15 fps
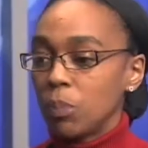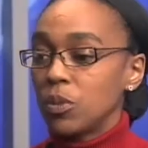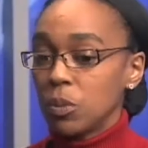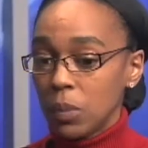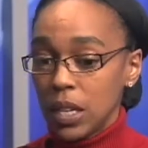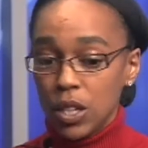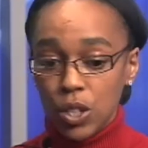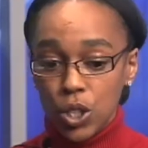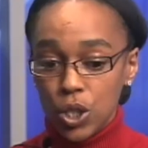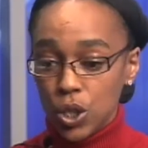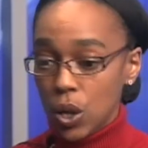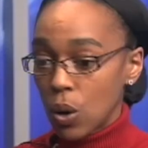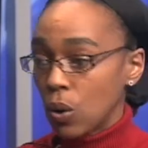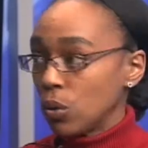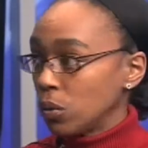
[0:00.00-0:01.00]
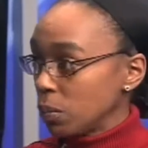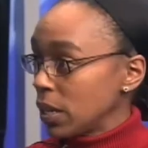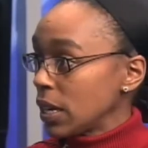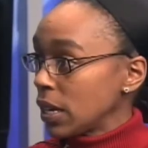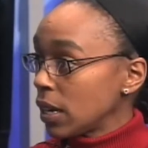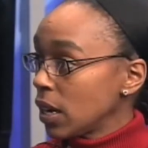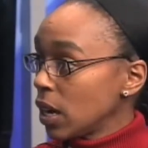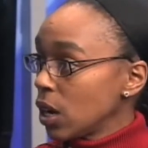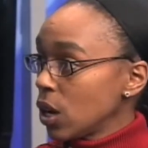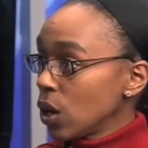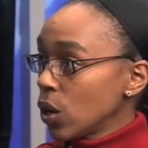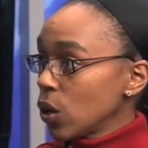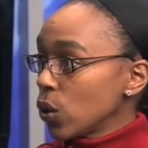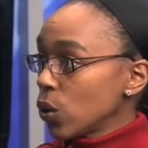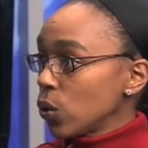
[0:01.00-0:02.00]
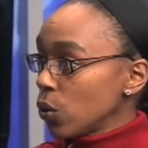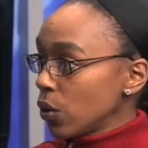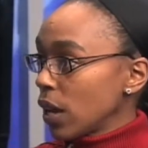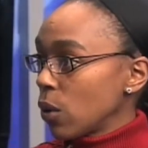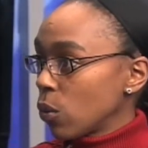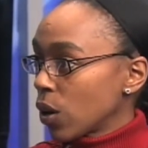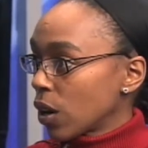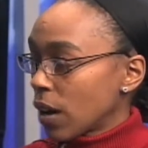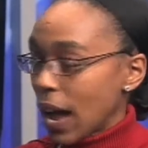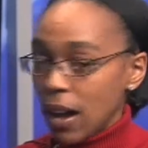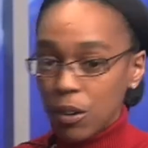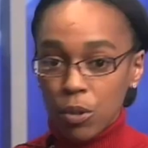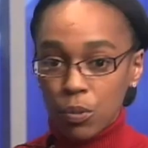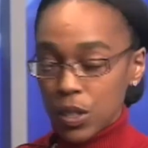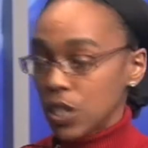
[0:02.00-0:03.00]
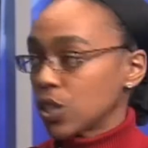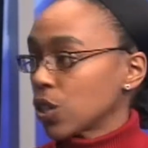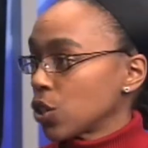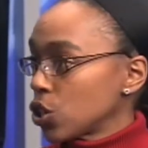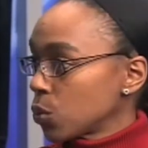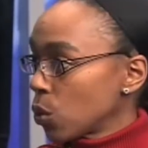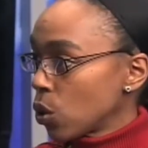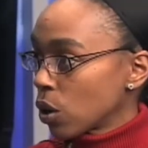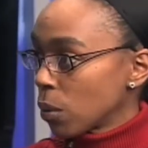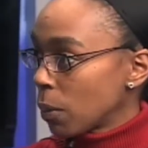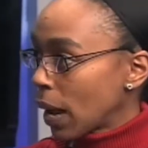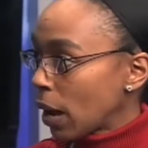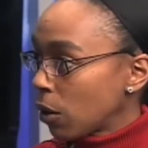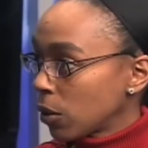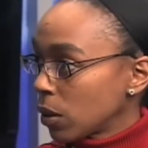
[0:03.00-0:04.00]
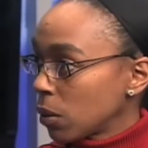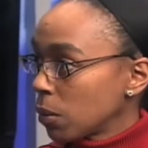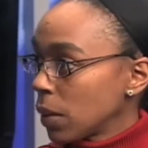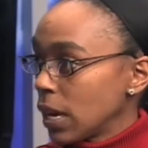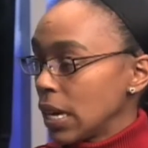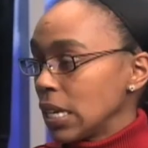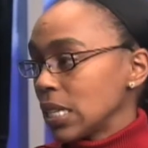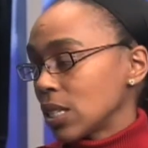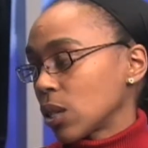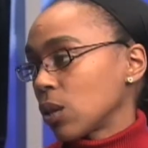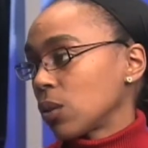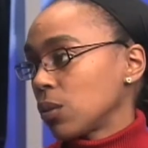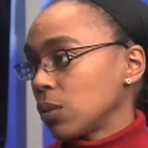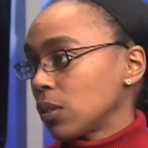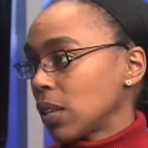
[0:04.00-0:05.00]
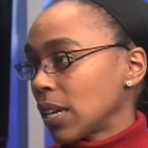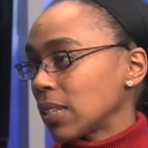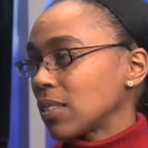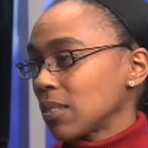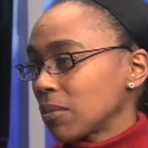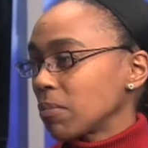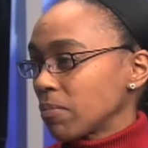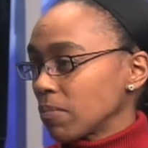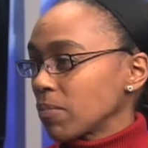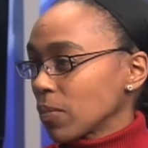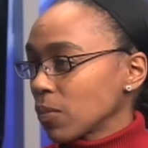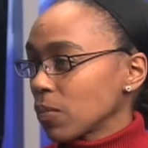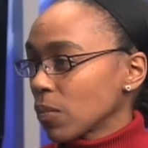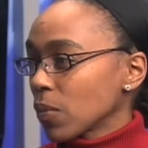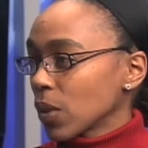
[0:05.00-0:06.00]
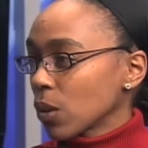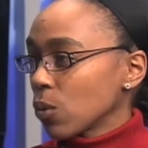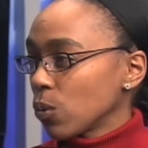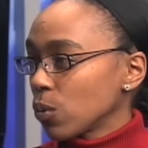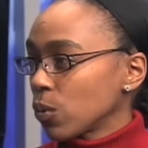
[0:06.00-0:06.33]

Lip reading: me or showed me who they were, how to research more about them. So that's where